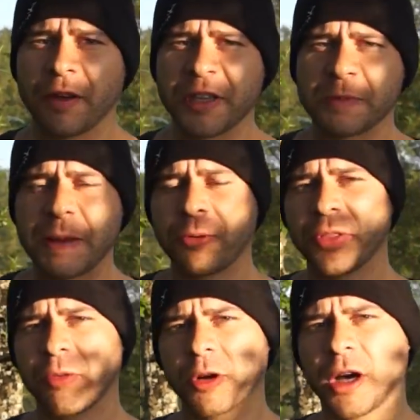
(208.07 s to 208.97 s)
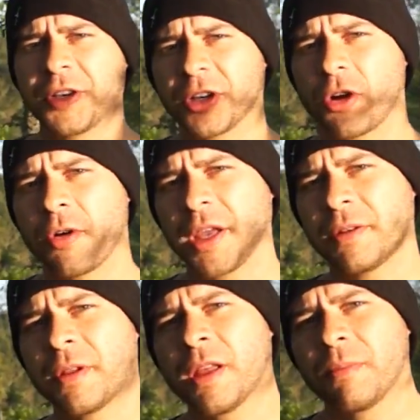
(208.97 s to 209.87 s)
of these people that were
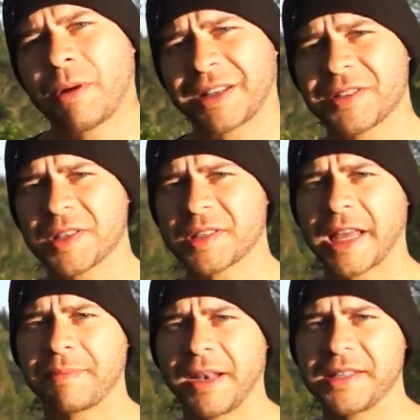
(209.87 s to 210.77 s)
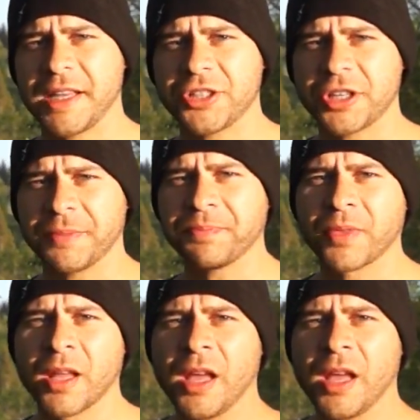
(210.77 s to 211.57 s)
undergoing practices like meditation,